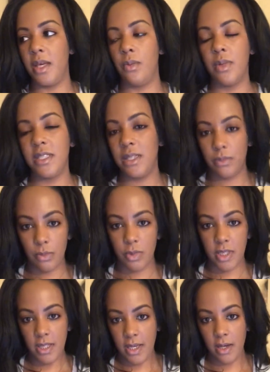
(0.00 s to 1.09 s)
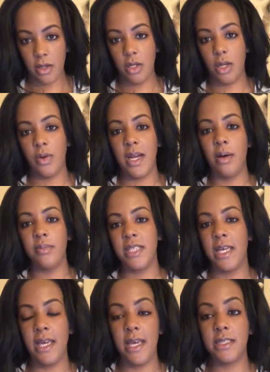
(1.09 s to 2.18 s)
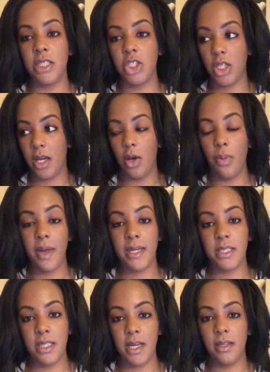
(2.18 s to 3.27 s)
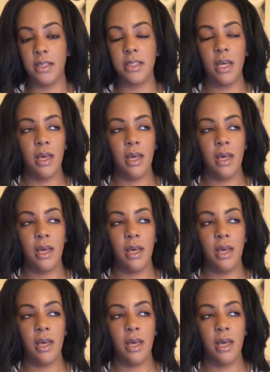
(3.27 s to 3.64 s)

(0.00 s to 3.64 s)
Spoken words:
It wasn't really there, and now I'm second guessing, should I go back to Dallas?